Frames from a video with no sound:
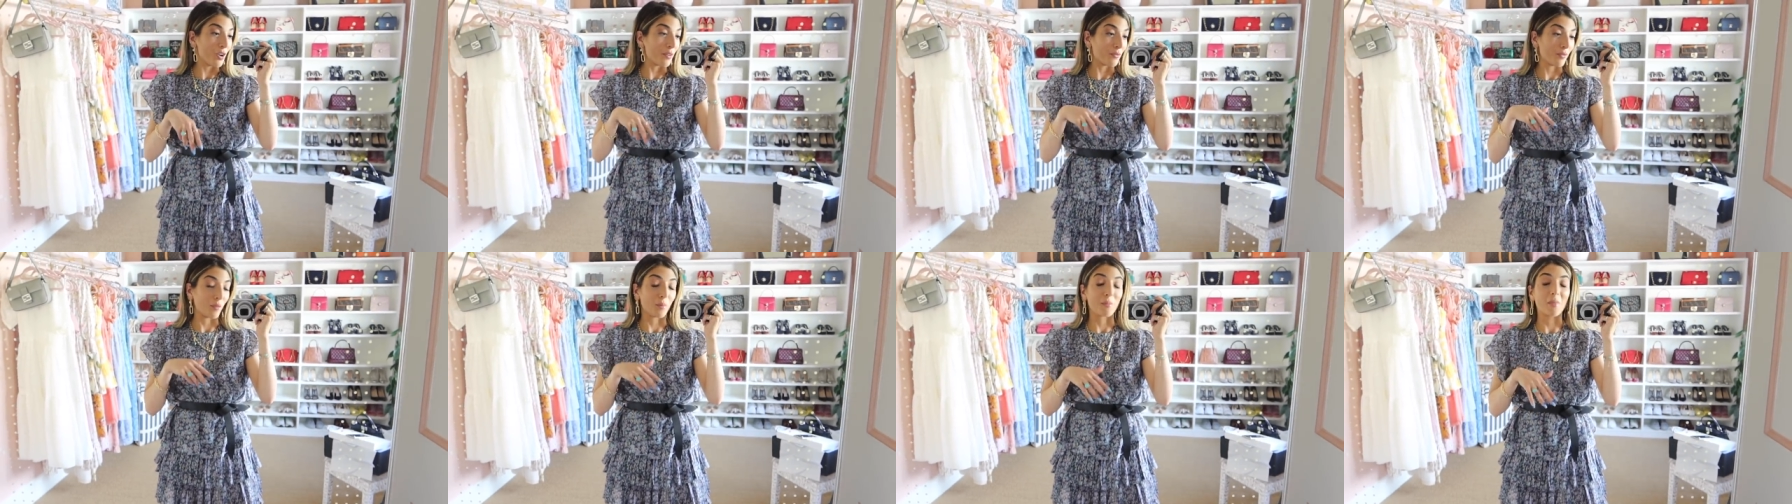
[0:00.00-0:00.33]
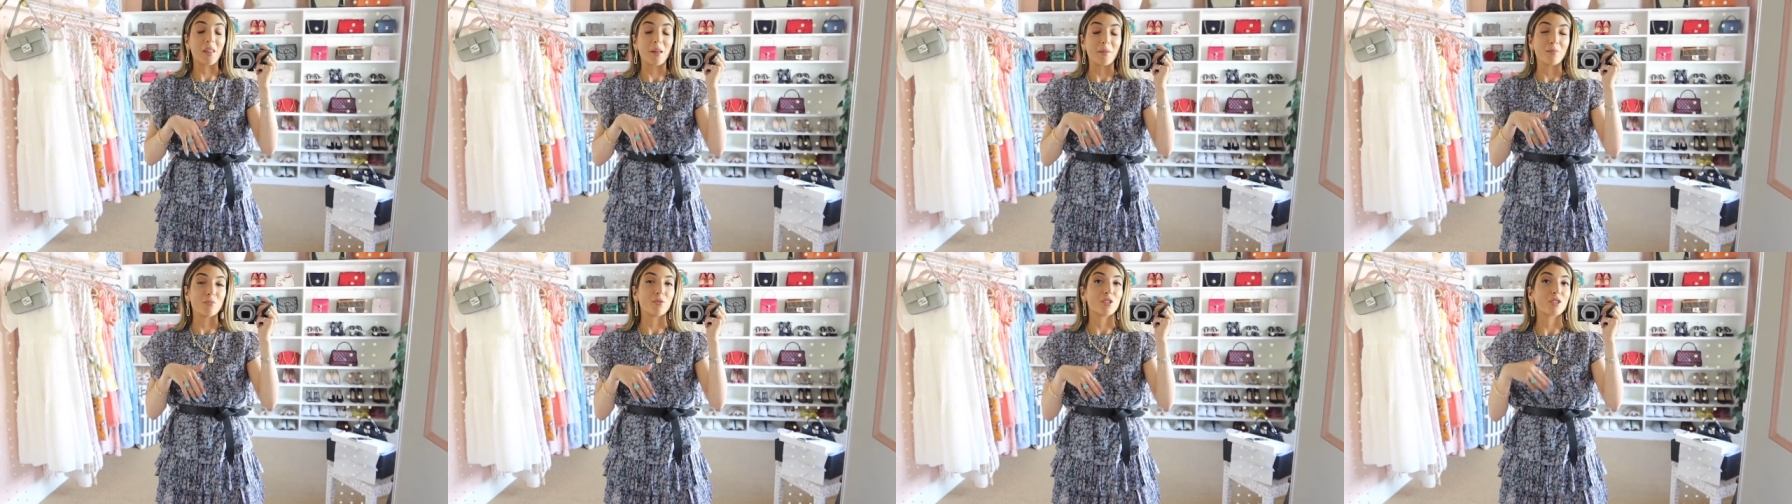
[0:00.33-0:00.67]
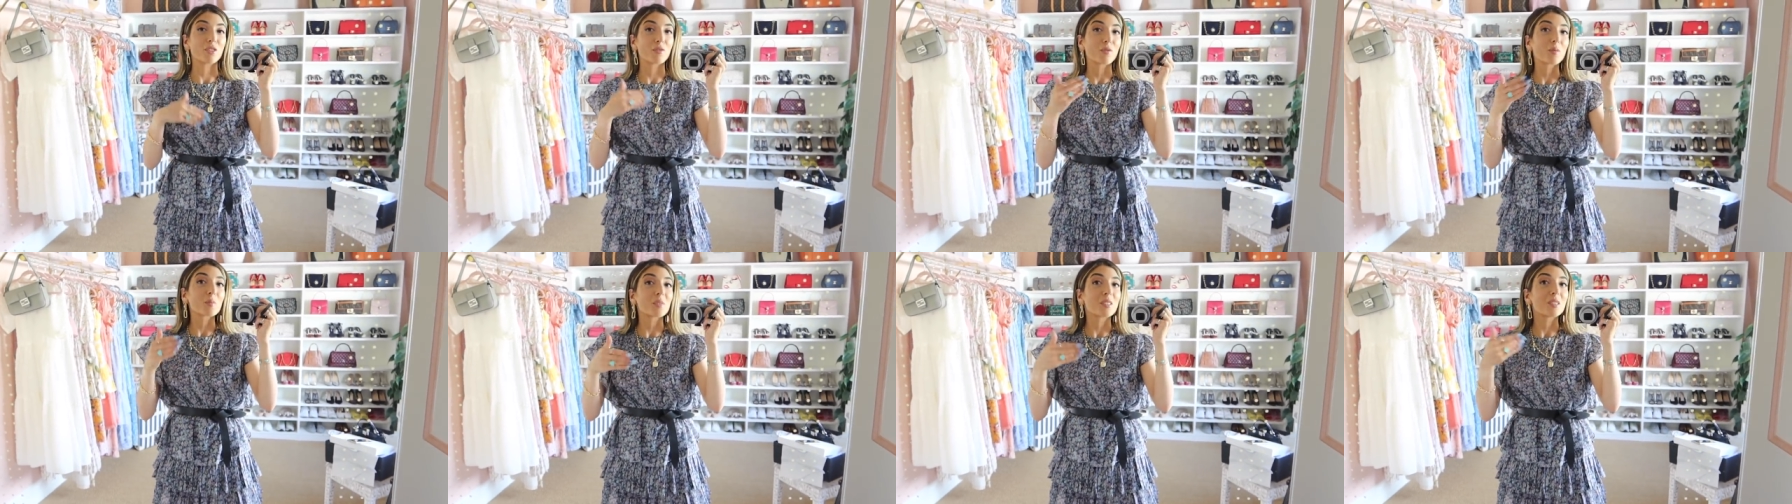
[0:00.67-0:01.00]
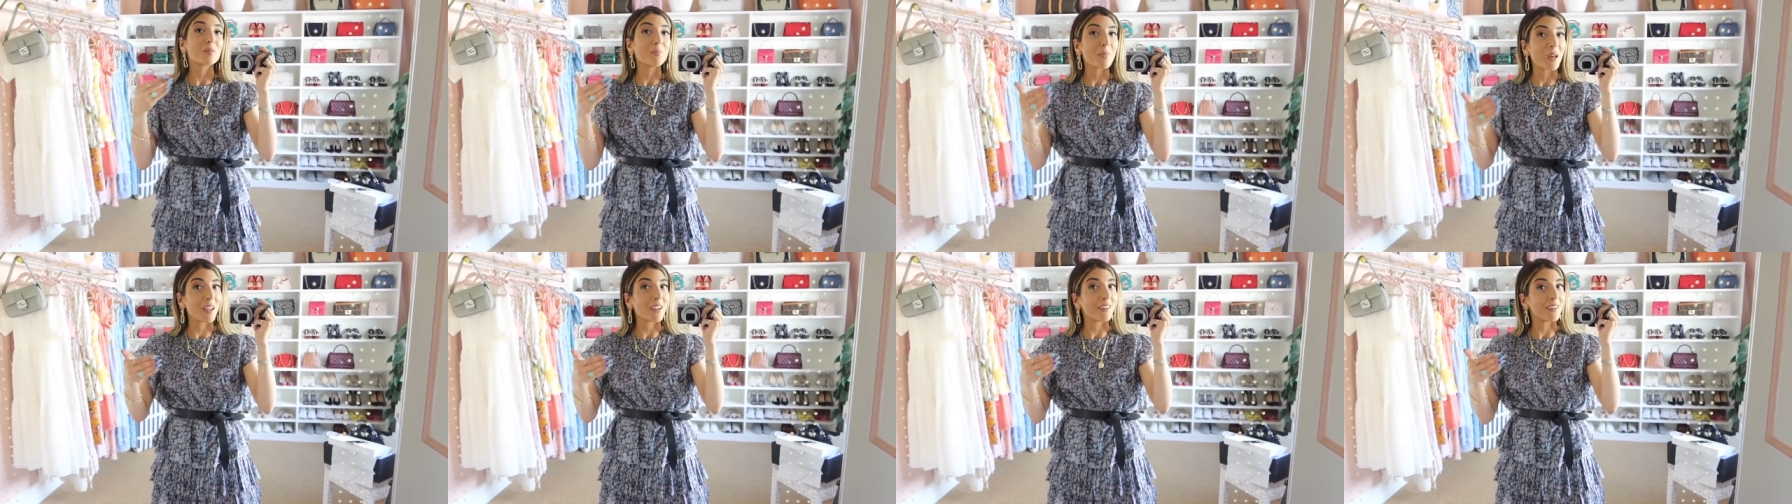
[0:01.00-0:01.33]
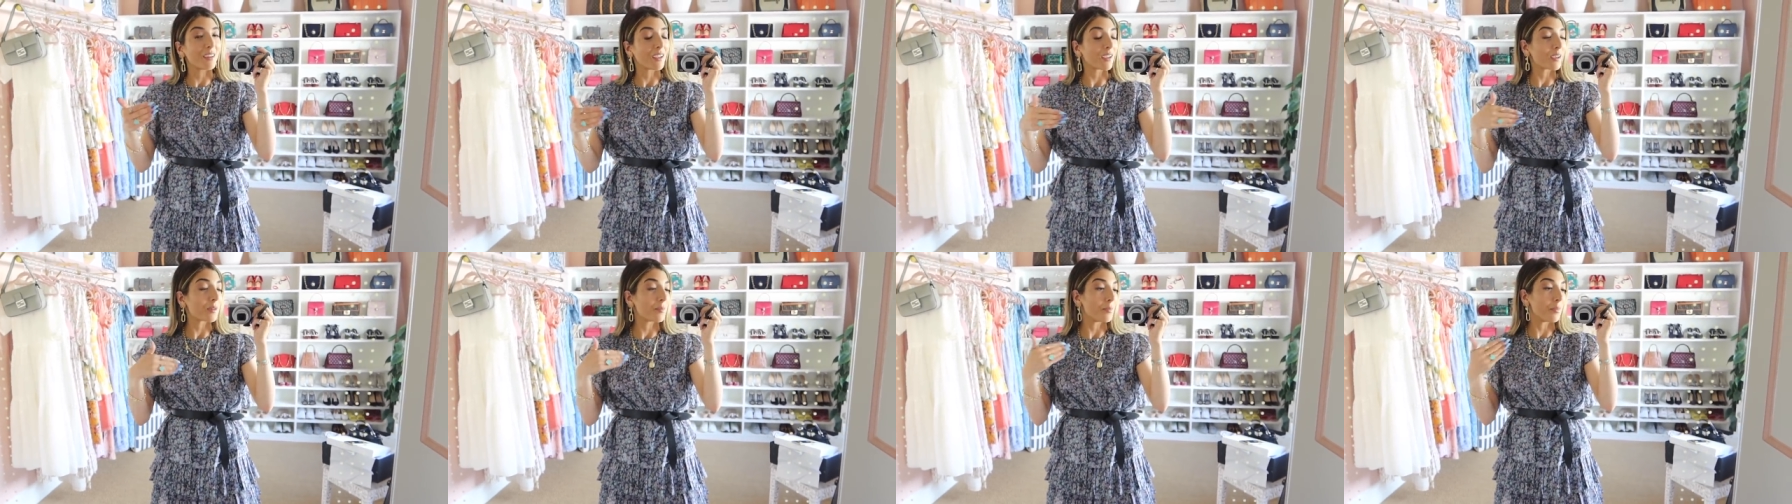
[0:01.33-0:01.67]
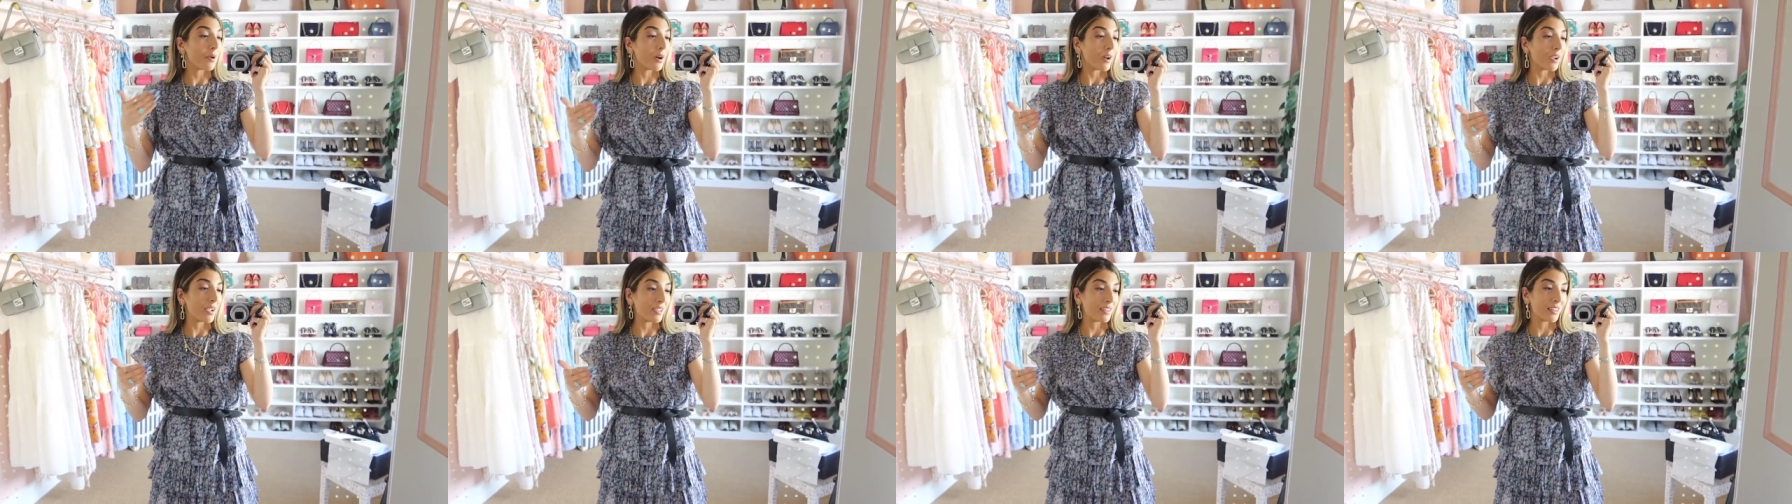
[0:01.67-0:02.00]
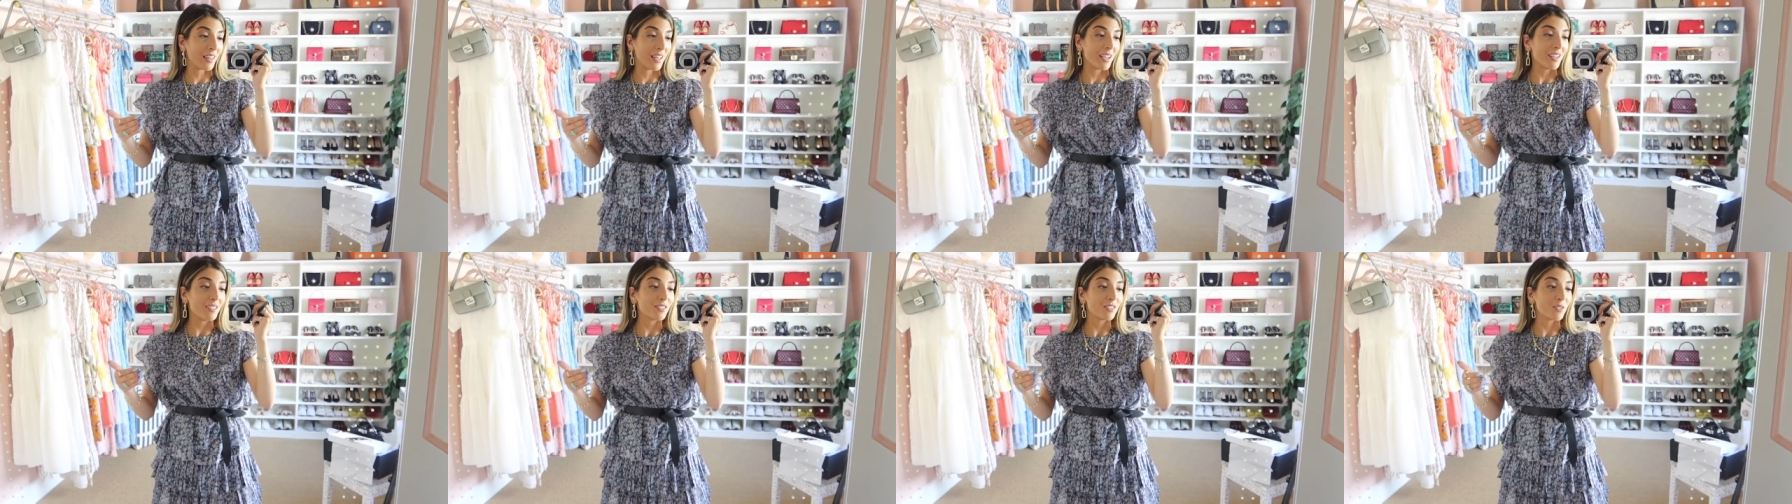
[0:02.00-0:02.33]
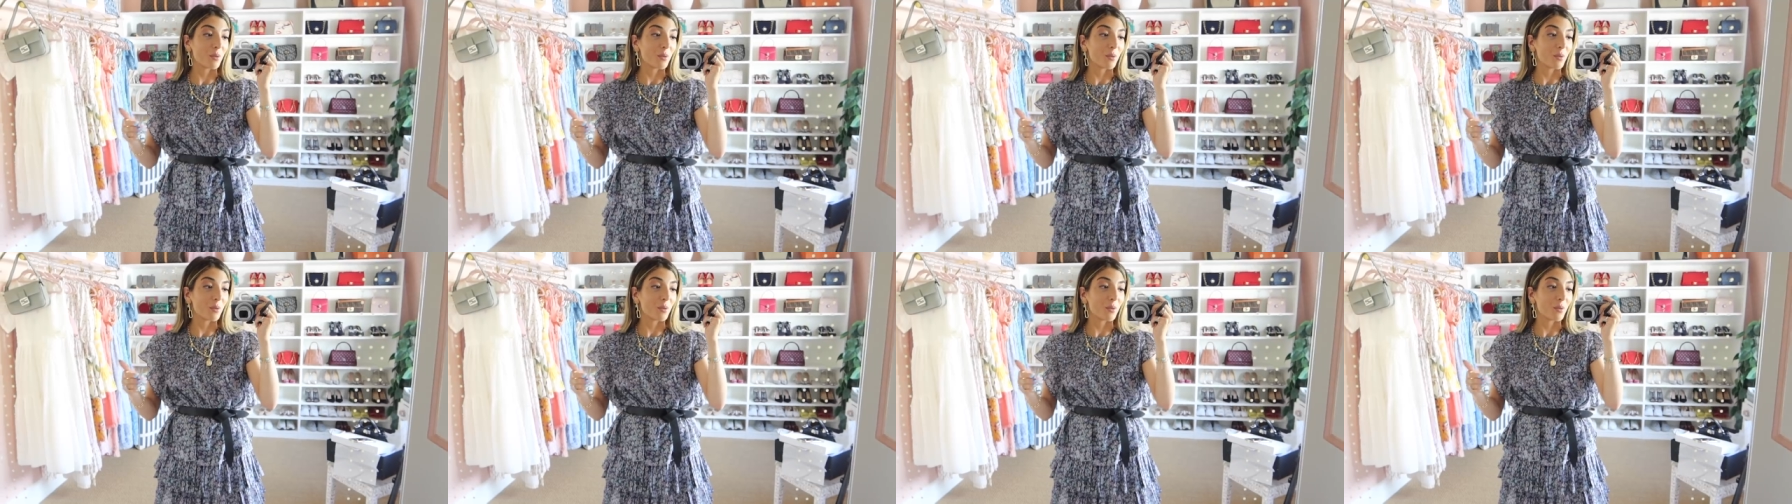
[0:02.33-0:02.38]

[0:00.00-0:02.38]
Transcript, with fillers: from them just from spending and buying there.